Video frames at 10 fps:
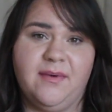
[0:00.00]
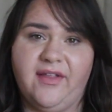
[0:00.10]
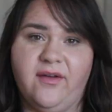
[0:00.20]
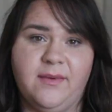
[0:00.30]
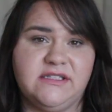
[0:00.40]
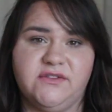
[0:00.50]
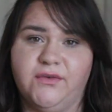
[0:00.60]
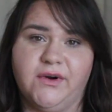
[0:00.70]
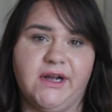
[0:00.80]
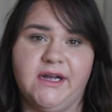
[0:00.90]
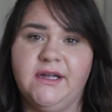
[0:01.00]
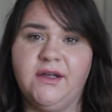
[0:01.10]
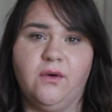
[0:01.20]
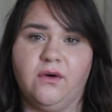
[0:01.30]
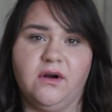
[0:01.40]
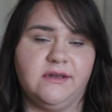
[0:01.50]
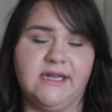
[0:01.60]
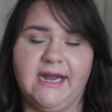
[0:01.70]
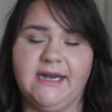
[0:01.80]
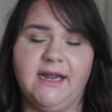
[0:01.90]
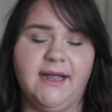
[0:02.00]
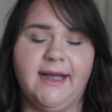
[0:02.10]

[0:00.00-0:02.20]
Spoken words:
buy them at Sephora or online